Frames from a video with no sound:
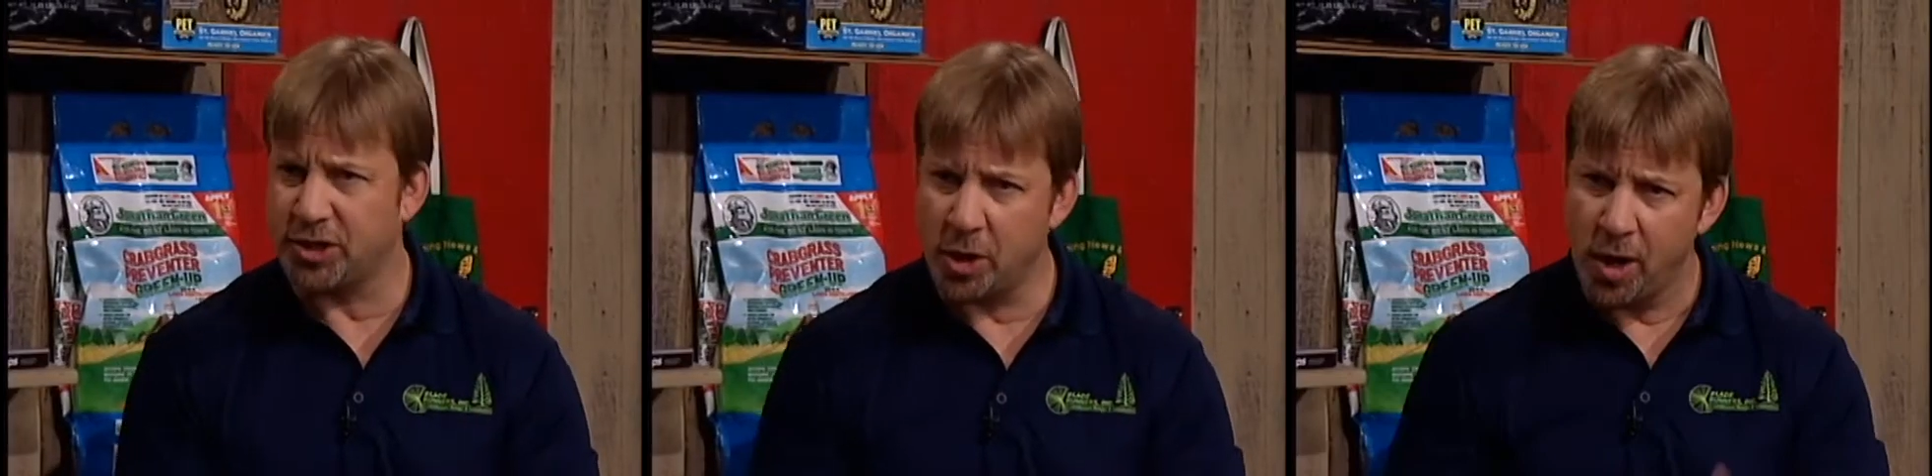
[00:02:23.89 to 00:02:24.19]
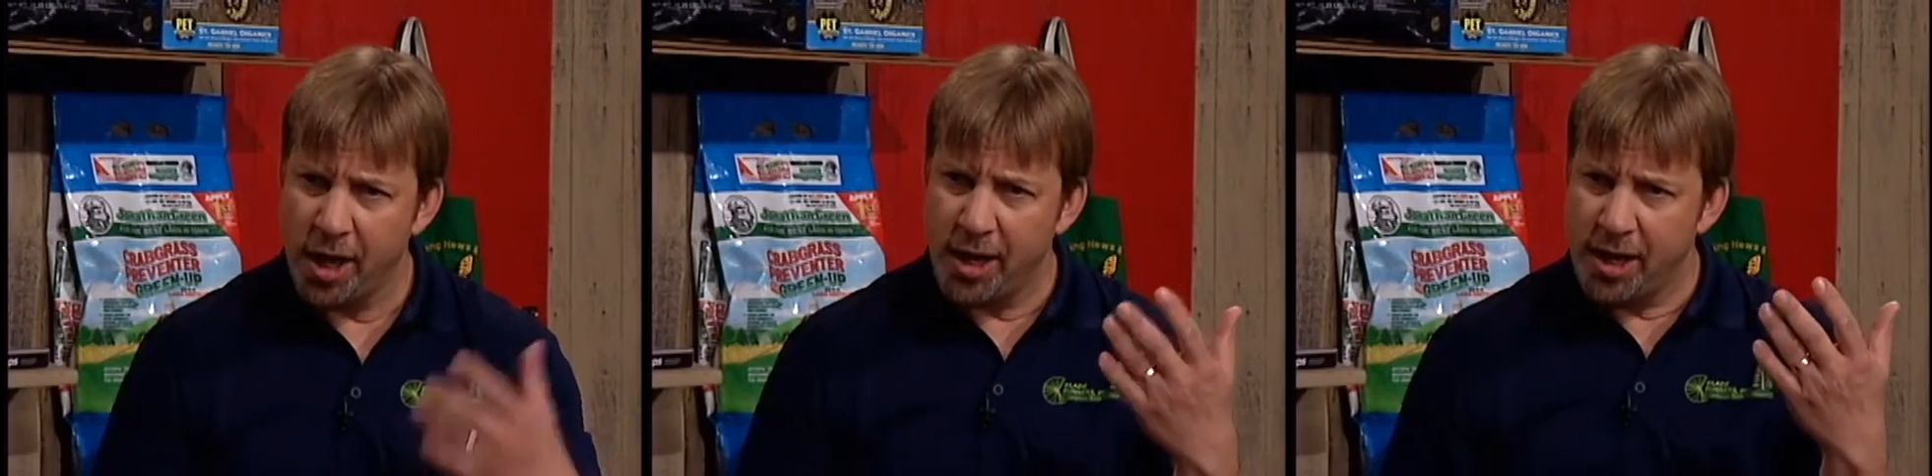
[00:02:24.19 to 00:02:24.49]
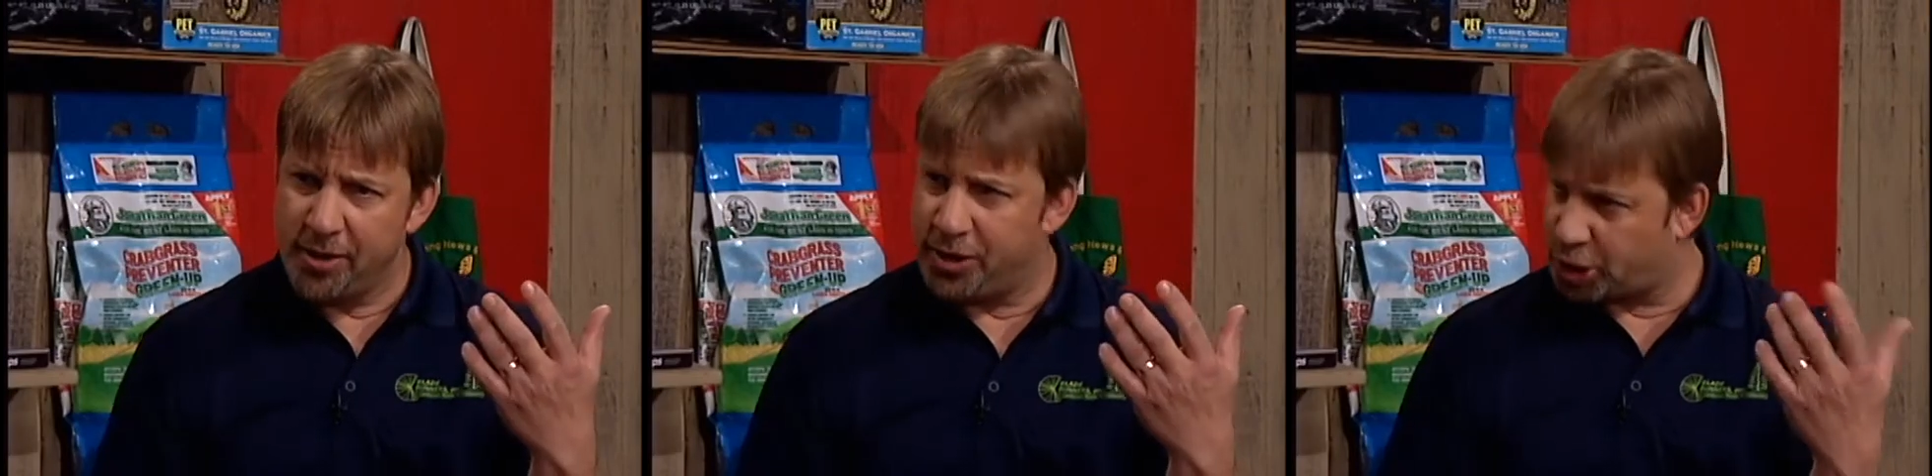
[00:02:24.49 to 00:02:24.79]
So
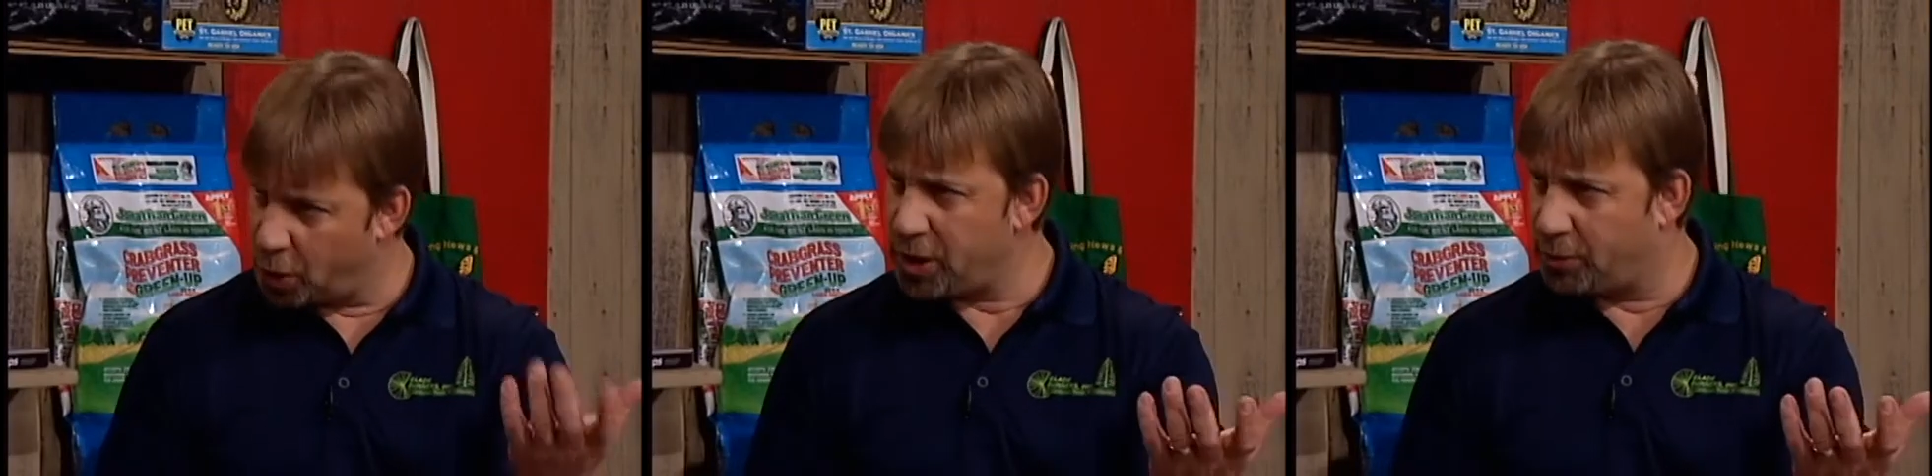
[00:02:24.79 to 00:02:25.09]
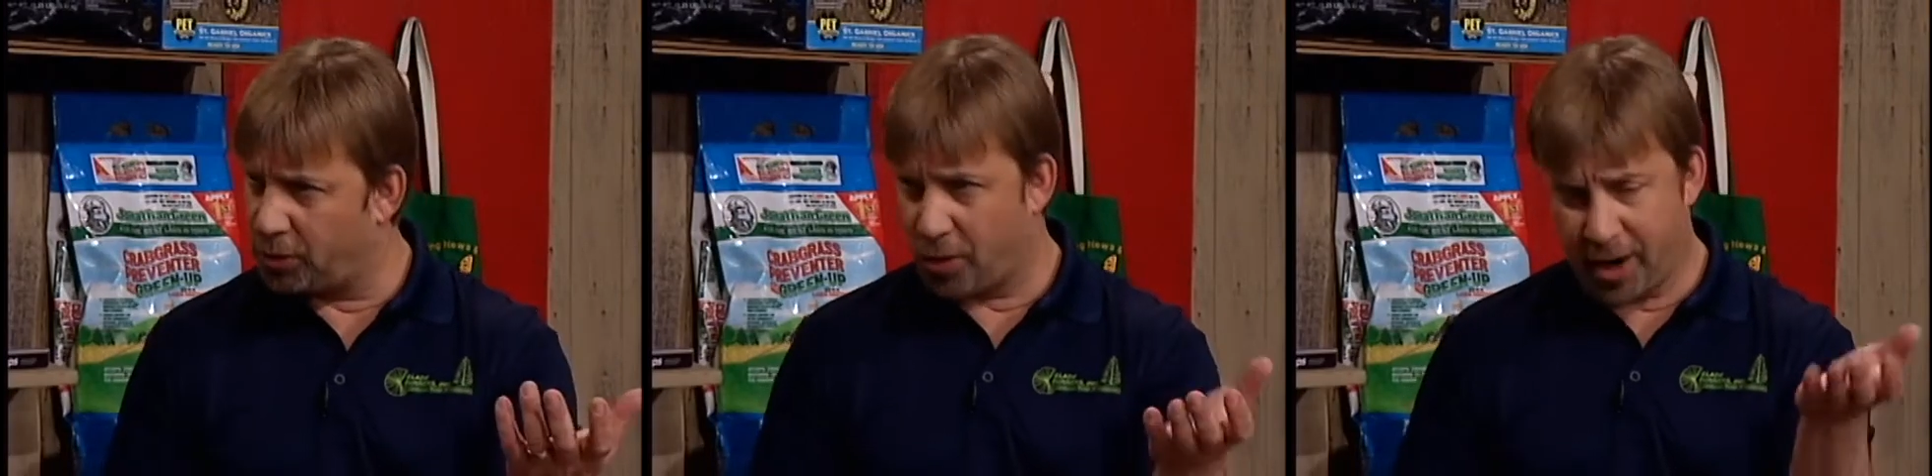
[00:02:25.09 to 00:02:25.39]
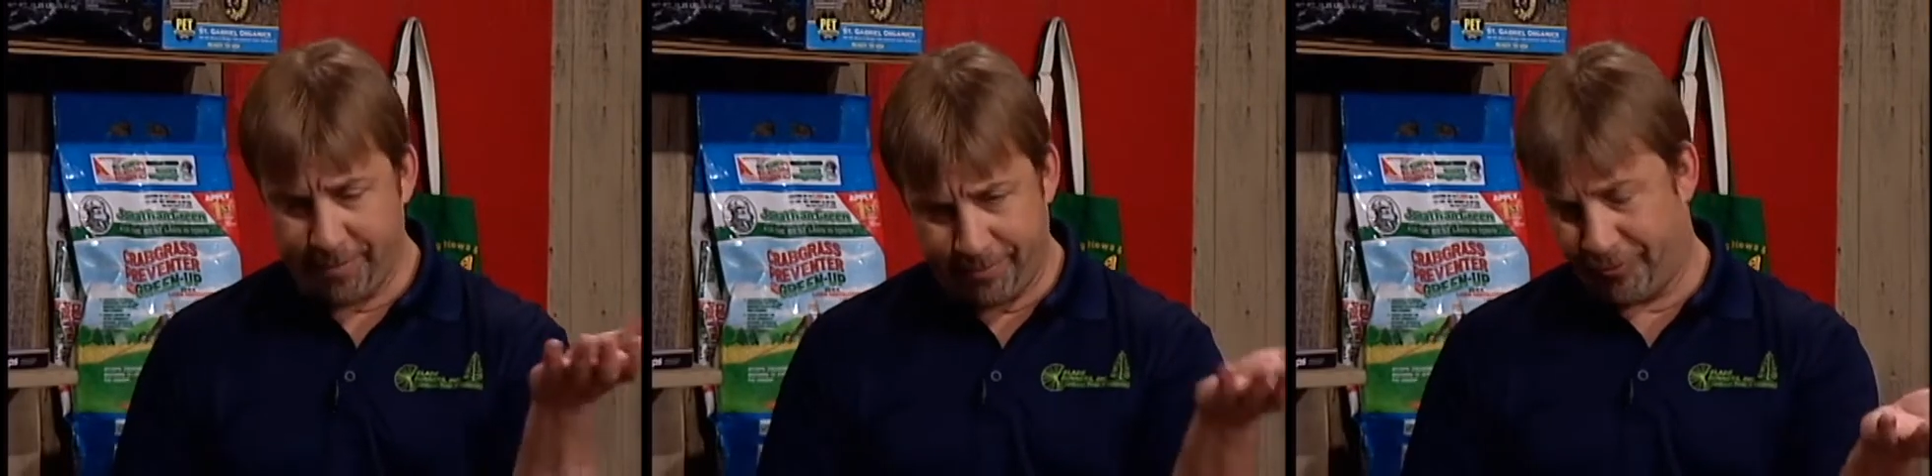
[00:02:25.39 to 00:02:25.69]
the sodium
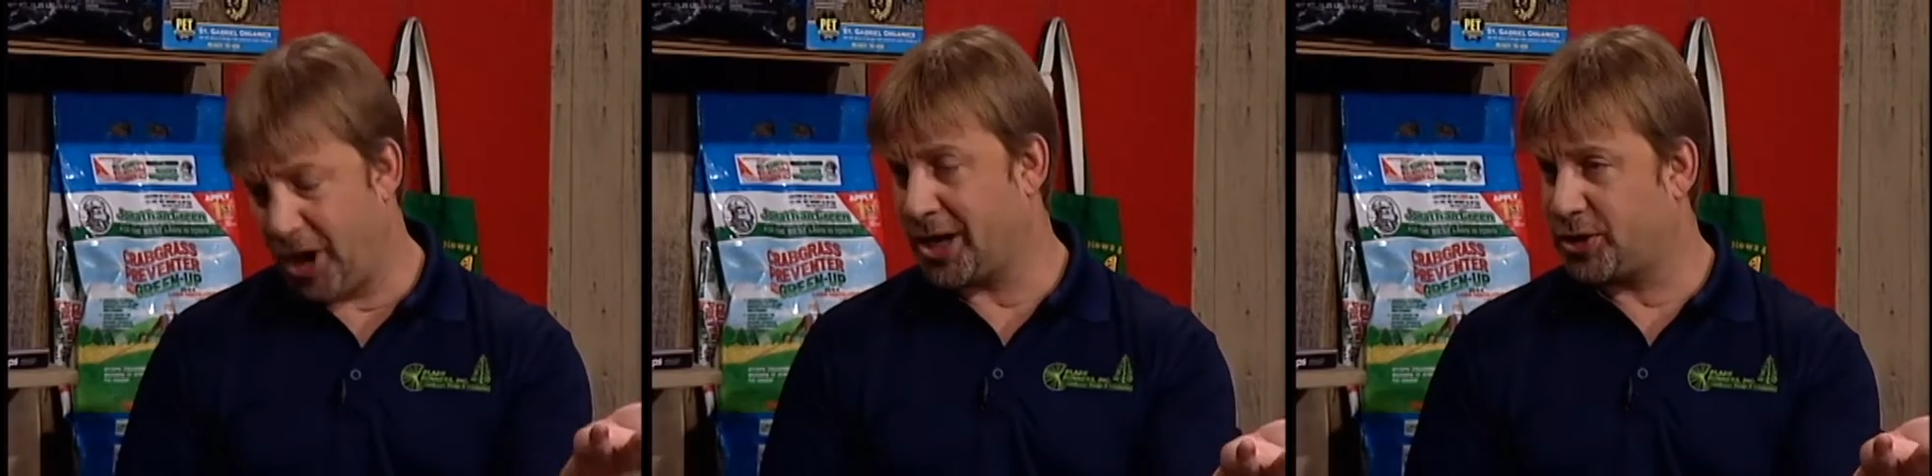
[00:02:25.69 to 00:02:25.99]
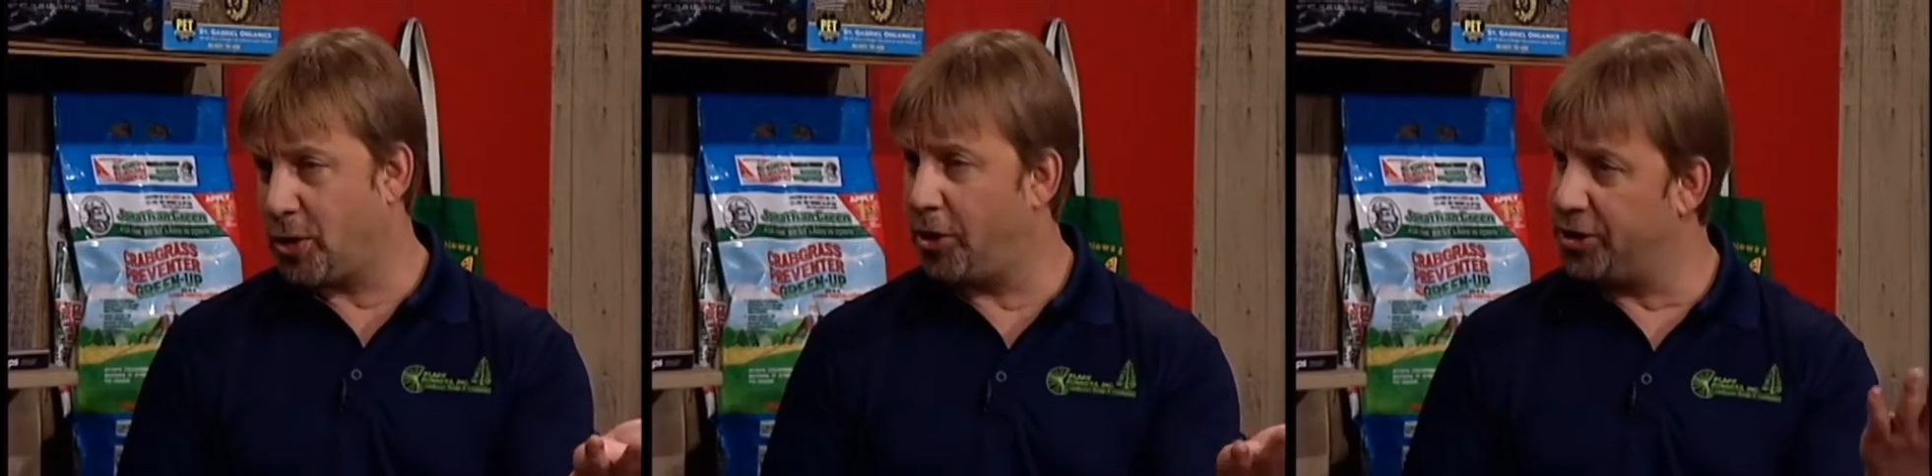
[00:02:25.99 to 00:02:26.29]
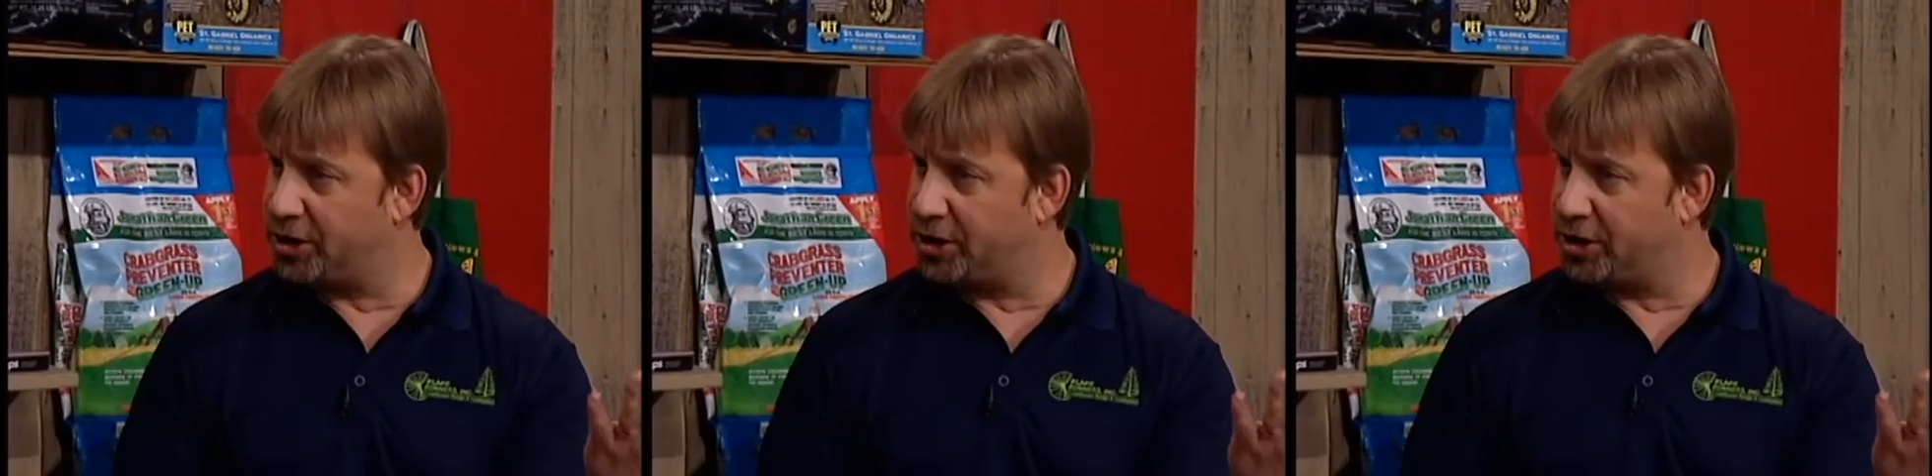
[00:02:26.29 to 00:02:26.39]
chloride, rock salt,